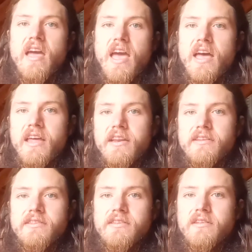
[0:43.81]

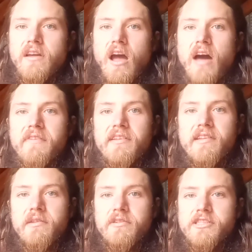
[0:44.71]
And
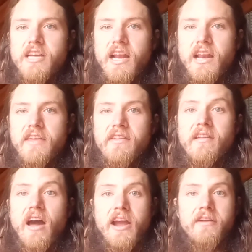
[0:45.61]
obviously we're channeling this
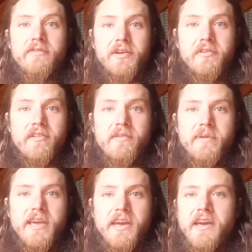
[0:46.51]
higher frequency
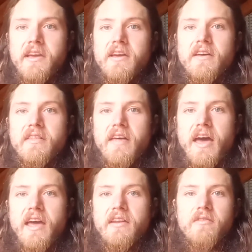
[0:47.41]
being
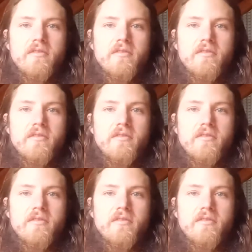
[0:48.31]
that